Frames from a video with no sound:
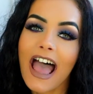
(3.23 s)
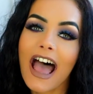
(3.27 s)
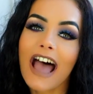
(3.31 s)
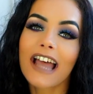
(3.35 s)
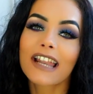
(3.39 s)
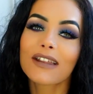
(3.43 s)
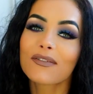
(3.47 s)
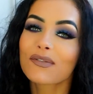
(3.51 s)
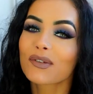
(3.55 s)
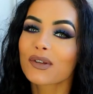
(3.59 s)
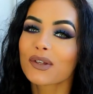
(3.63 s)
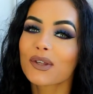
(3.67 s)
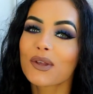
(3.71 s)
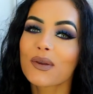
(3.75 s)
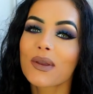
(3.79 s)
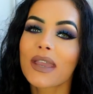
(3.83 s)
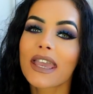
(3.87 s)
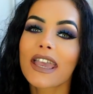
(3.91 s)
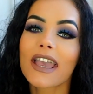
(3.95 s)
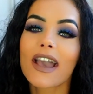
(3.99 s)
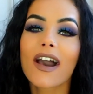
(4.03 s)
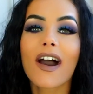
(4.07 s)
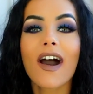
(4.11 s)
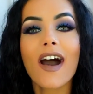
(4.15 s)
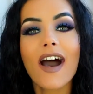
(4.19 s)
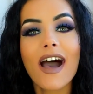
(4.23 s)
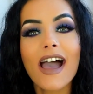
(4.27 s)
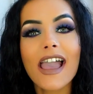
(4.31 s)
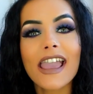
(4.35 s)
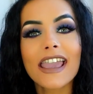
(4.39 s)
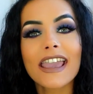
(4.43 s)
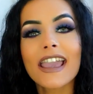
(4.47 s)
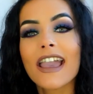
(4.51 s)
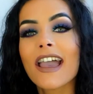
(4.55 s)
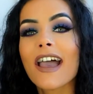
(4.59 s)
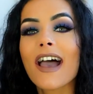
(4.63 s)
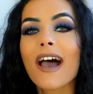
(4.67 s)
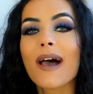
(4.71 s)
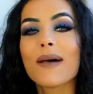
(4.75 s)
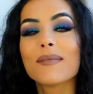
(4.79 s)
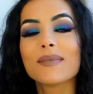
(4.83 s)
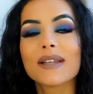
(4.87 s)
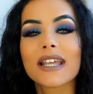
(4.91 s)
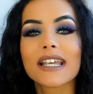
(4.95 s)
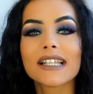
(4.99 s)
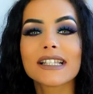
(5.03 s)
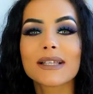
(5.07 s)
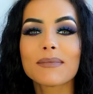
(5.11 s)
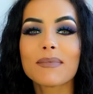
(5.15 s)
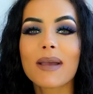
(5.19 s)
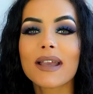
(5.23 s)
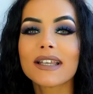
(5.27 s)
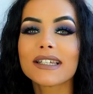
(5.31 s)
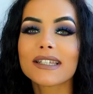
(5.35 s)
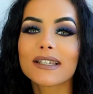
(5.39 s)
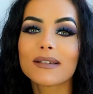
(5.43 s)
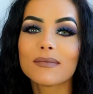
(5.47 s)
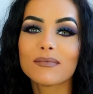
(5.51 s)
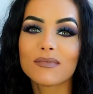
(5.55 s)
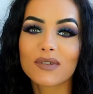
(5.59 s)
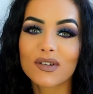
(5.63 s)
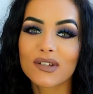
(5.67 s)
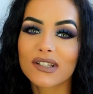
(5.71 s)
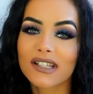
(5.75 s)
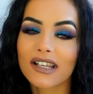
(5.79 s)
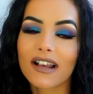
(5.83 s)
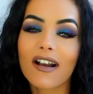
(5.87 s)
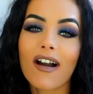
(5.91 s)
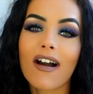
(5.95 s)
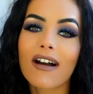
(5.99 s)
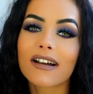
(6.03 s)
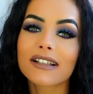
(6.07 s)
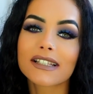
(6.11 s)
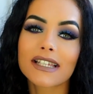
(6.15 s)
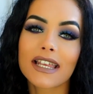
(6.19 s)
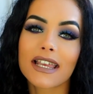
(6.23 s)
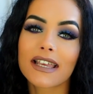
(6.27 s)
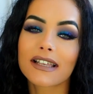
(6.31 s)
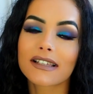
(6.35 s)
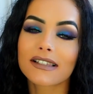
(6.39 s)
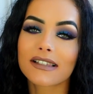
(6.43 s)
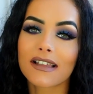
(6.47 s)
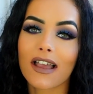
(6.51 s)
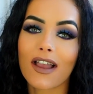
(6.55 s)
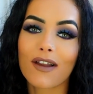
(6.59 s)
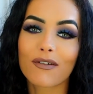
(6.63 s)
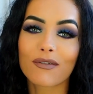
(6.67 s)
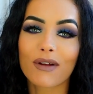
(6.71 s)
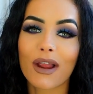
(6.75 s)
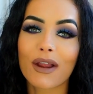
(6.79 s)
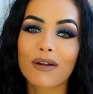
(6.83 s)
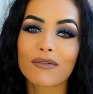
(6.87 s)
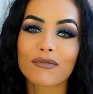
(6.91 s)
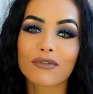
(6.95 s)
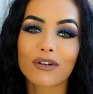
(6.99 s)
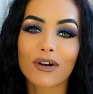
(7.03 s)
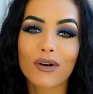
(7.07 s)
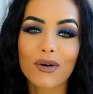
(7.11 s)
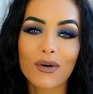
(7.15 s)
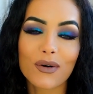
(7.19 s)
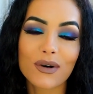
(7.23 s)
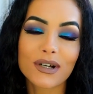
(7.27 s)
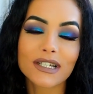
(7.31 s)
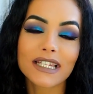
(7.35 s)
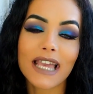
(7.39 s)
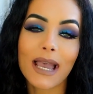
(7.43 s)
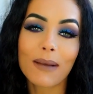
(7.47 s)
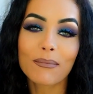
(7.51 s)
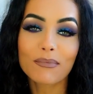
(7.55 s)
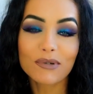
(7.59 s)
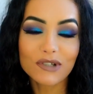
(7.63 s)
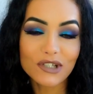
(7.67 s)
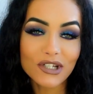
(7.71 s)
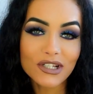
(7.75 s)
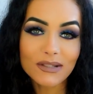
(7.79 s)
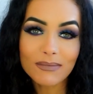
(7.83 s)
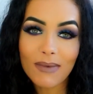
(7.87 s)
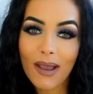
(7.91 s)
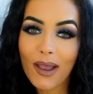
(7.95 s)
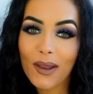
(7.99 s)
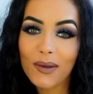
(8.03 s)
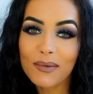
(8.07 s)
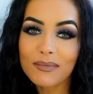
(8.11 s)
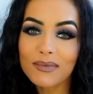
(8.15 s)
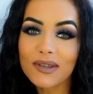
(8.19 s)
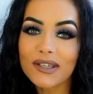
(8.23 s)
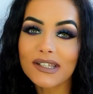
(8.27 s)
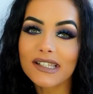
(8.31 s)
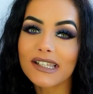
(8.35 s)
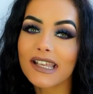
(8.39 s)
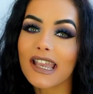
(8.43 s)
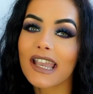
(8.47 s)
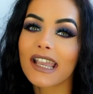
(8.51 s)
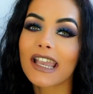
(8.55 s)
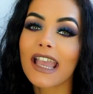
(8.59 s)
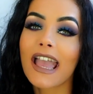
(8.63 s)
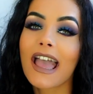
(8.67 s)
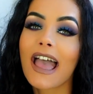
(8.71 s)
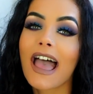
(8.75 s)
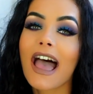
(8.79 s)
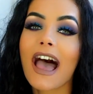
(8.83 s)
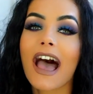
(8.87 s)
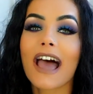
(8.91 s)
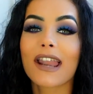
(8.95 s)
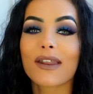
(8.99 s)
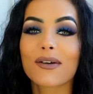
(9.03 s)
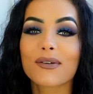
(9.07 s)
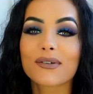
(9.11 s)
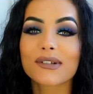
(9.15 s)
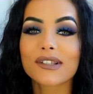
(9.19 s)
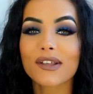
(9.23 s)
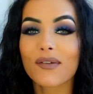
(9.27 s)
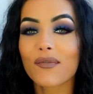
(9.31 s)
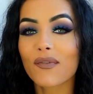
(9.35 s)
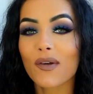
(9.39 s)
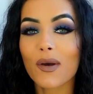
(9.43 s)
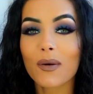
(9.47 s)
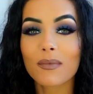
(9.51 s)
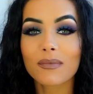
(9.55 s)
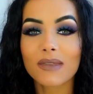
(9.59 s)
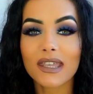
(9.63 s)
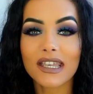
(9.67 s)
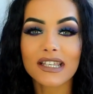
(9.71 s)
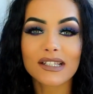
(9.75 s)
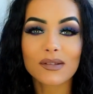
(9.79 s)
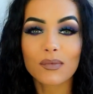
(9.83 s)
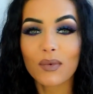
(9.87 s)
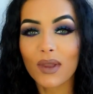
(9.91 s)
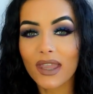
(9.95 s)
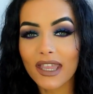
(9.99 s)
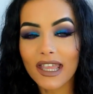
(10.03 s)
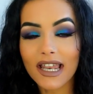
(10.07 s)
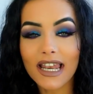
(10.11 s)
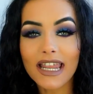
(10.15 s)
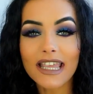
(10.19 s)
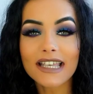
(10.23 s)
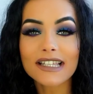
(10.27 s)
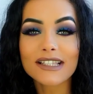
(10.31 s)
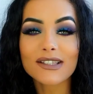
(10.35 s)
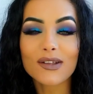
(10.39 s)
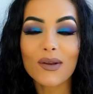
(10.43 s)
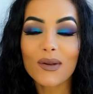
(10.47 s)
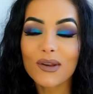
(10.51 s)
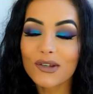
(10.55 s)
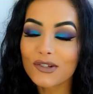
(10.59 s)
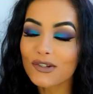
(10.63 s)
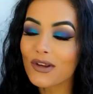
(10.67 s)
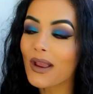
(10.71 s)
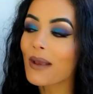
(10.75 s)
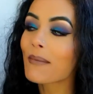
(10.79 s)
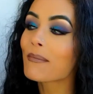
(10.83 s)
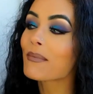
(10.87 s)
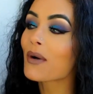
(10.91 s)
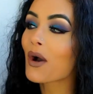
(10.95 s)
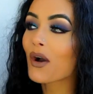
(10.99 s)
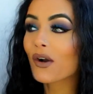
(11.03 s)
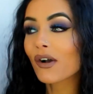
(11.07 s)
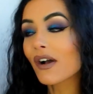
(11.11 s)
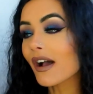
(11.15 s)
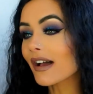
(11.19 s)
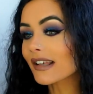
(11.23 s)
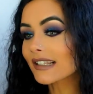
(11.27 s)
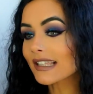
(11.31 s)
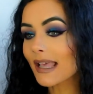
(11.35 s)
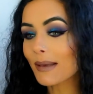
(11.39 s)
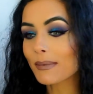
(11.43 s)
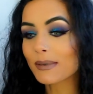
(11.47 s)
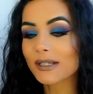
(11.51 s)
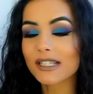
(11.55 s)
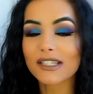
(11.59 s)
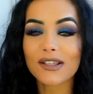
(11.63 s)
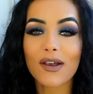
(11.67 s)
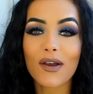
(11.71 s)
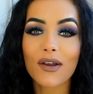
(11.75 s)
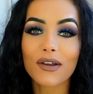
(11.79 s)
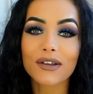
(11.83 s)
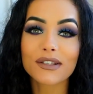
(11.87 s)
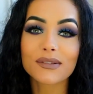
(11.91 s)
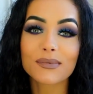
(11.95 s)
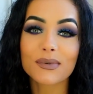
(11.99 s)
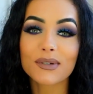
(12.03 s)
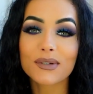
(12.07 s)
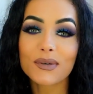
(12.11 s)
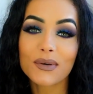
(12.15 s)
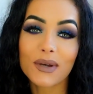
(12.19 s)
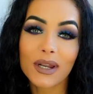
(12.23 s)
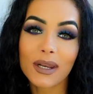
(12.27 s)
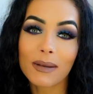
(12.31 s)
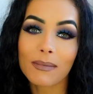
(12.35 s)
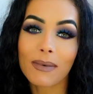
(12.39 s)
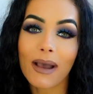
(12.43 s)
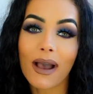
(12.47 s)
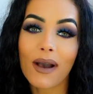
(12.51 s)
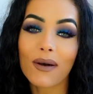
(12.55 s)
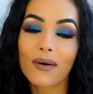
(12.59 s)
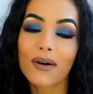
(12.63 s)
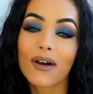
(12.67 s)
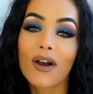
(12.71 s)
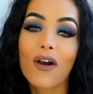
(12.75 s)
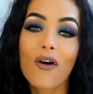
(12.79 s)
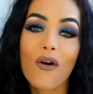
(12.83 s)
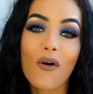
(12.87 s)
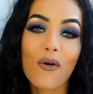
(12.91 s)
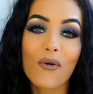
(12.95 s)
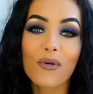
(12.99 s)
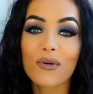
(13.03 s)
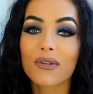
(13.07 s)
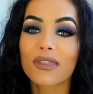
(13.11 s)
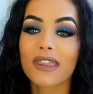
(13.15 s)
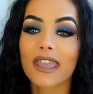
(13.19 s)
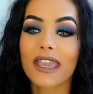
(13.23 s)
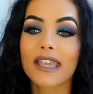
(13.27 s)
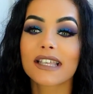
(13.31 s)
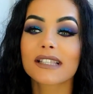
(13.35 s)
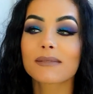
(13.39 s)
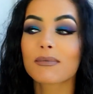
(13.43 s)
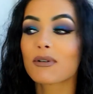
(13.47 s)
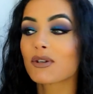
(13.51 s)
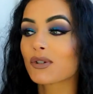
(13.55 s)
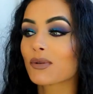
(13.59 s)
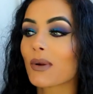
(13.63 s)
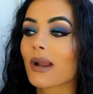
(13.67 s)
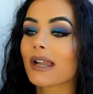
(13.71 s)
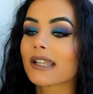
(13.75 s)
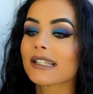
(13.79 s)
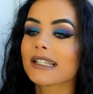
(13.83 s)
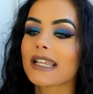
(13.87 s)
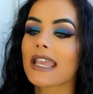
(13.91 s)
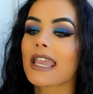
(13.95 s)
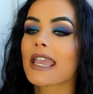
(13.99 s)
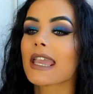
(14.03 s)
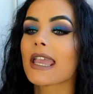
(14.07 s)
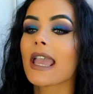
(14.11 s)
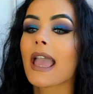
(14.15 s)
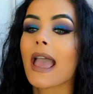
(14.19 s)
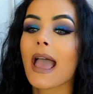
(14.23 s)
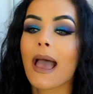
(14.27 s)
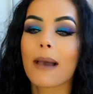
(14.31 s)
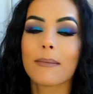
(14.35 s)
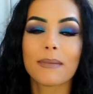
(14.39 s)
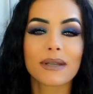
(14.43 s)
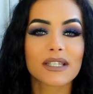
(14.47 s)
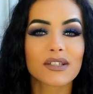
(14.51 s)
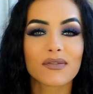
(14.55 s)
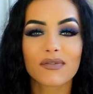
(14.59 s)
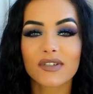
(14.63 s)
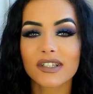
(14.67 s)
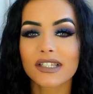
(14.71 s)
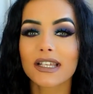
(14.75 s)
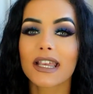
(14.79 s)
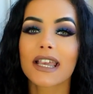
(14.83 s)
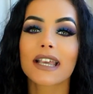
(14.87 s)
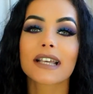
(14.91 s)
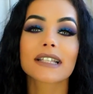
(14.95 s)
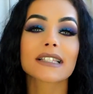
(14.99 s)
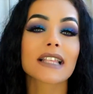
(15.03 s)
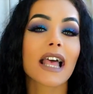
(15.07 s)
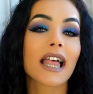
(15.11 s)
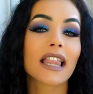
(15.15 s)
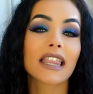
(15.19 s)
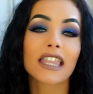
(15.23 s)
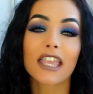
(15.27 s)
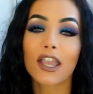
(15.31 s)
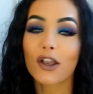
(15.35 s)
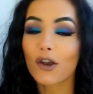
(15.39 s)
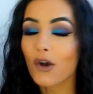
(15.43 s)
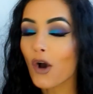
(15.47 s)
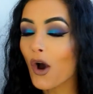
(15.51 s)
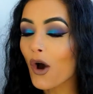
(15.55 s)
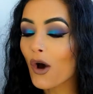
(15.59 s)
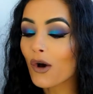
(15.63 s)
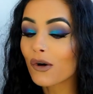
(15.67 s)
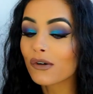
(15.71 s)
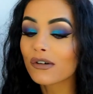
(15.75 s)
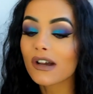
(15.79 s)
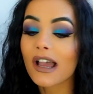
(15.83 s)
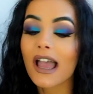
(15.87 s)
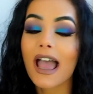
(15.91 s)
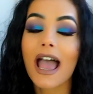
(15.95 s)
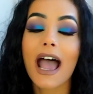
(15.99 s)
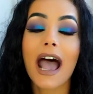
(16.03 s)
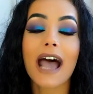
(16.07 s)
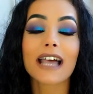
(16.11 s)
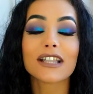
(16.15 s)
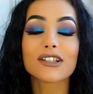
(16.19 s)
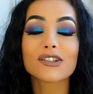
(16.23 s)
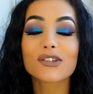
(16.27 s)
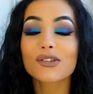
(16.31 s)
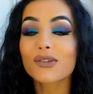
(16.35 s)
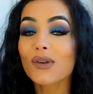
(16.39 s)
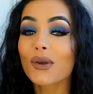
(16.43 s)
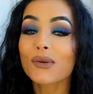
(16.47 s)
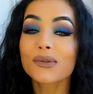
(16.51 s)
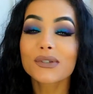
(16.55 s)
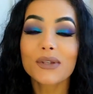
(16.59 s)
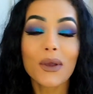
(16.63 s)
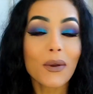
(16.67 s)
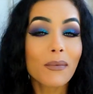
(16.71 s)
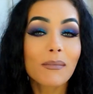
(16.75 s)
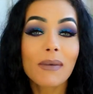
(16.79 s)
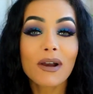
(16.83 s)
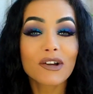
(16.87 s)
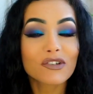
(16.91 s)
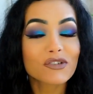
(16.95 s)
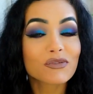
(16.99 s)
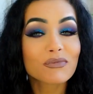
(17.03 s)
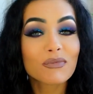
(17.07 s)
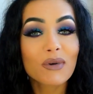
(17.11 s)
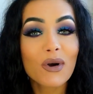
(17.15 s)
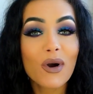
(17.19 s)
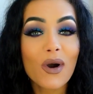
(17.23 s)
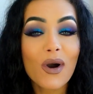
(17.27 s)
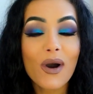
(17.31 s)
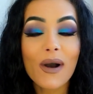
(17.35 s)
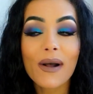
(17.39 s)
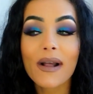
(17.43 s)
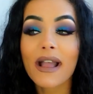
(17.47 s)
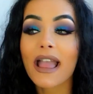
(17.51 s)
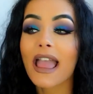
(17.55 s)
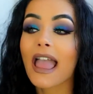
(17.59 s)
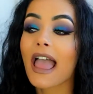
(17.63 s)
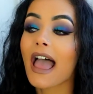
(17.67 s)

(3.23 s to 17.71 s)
And if you're new here, hi, I'm an independent music artist. I write, record, and produce my own music. And I also film these weekly Solar Tripp Podcast episodes. We're talking about all things spirituality, metaphysics, and the occult, and so, so much more.